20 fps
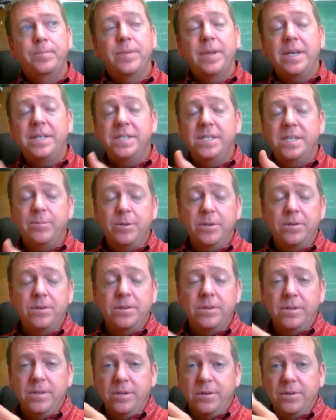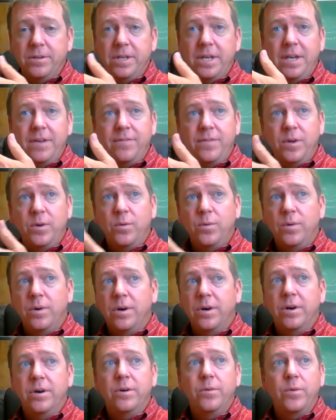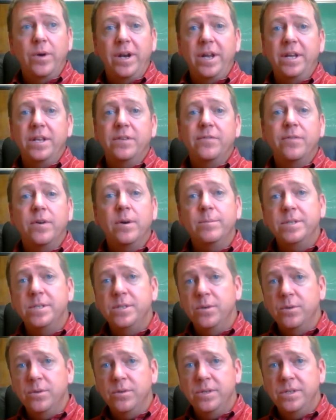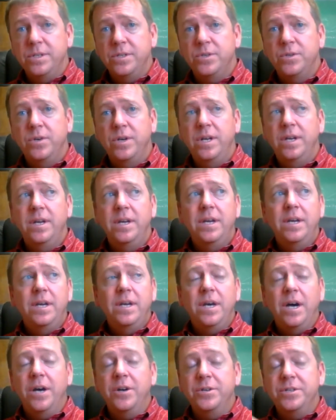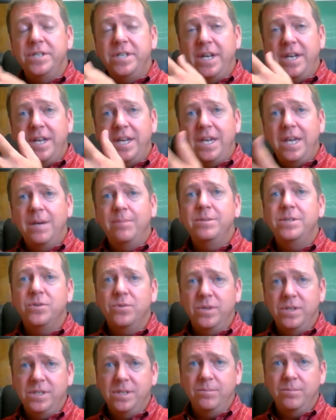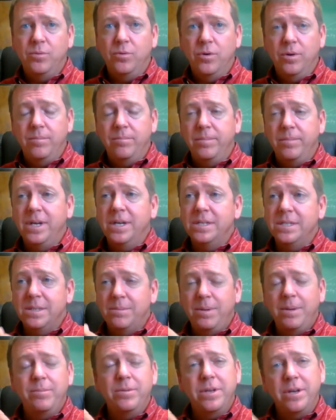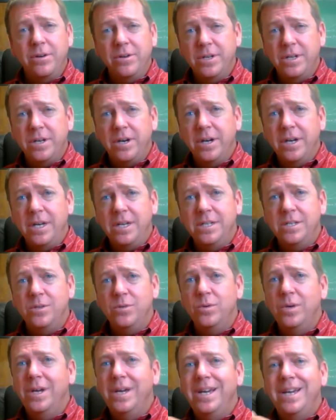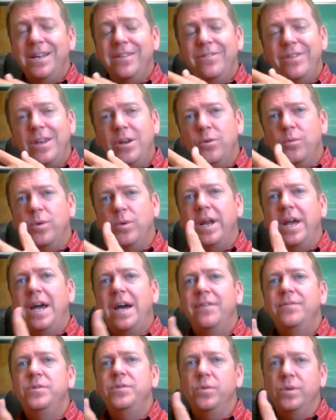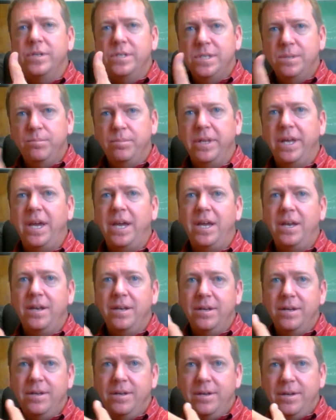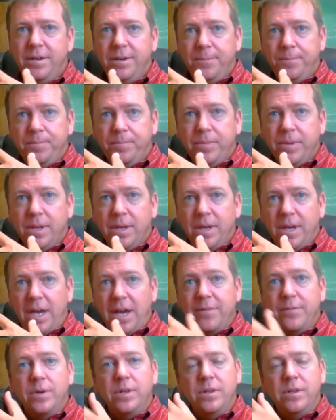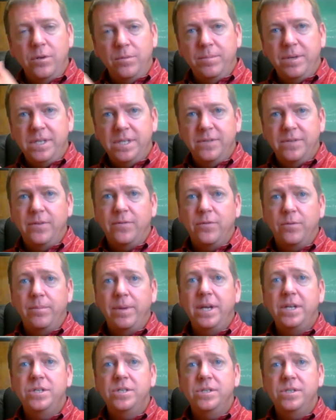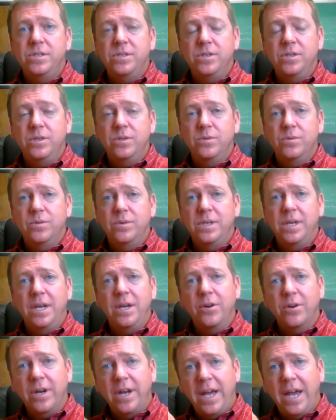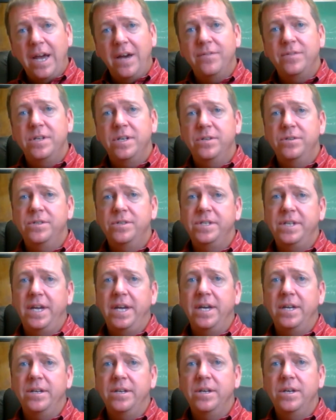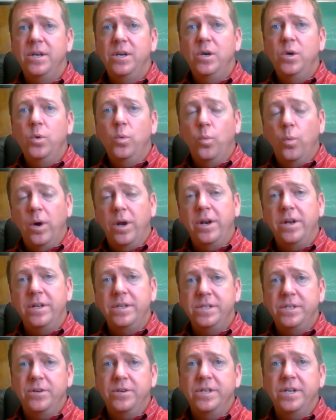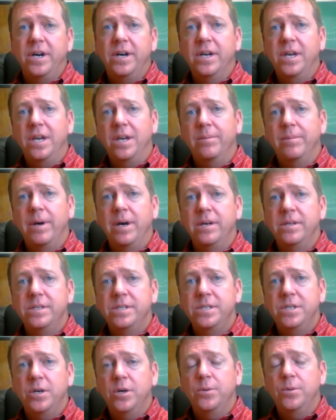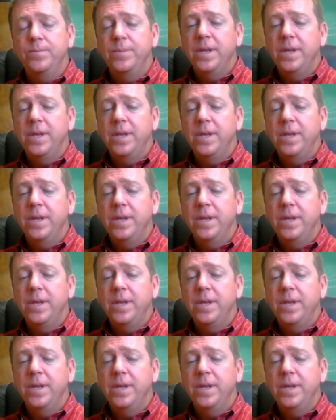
Similarly, if you are writing in the pharmaceutical industry, understanding chemistry is important, because the people that you're talking to, they don't want to have to explain every little piece of information to you. Okay? You're going to have to understand what it is they're talking about. So